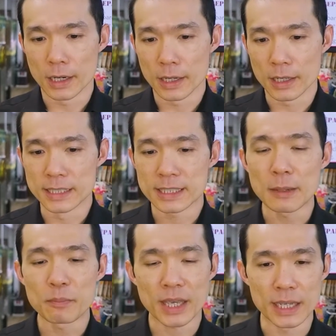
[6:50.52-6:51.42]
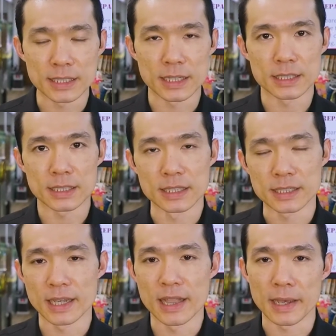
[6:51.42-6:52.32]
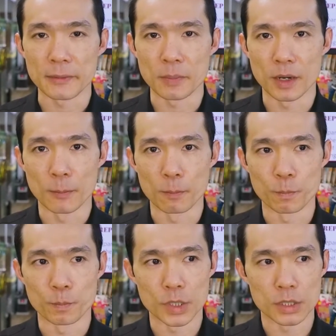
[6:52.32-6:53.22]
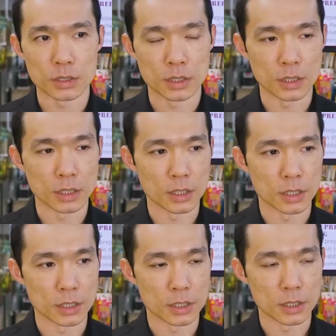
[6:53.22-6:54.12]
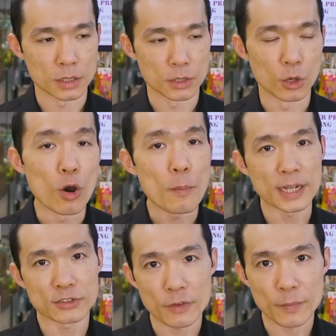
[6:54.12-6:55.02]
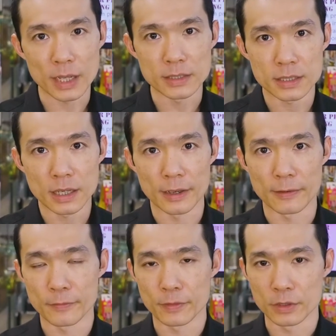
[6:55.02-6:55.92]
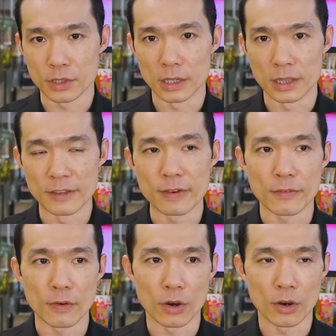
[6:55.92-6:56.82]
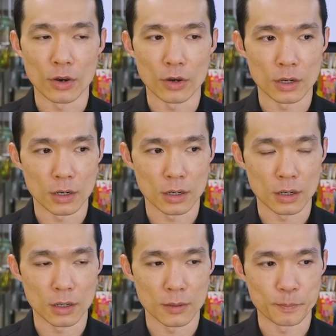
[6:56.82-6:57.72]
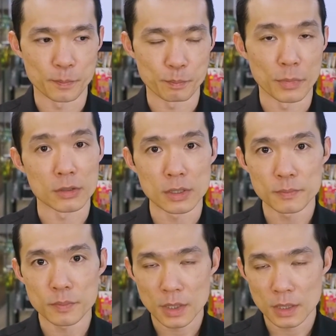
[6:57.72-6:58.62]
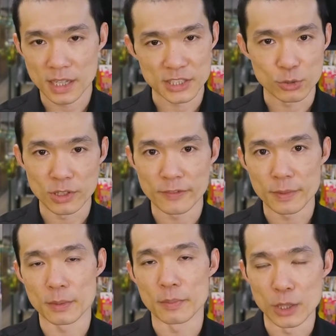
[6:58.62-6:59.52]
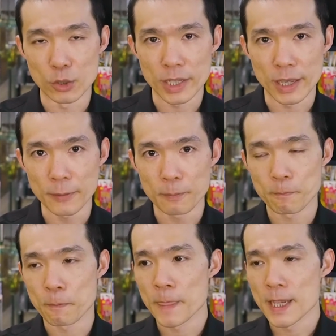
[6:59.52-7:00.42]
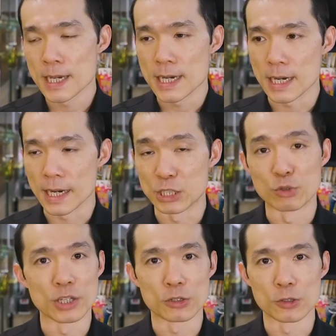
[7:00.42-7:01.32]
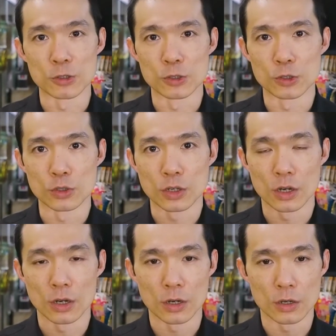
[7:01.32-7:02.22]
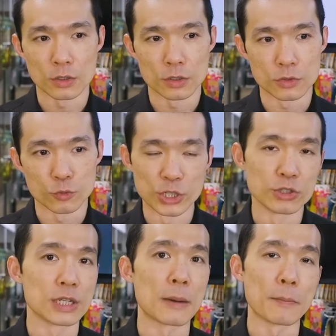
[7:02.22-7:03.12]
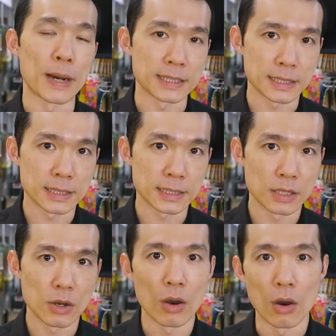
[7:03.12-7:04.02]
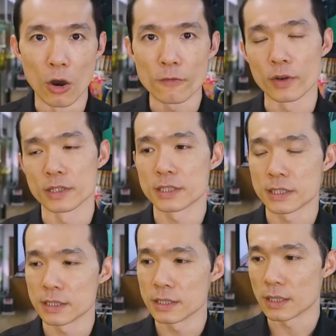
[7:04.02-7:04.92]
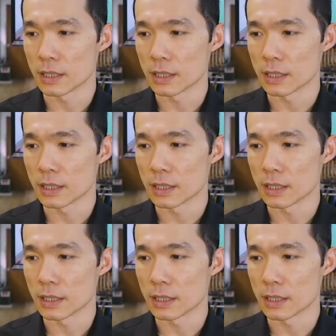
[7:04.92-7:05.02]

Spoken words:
in some cases, let's say like the lower parts of the plants the leaf have all melted. There's no leaf below there. You need to reuse the upper parts. Or for instance,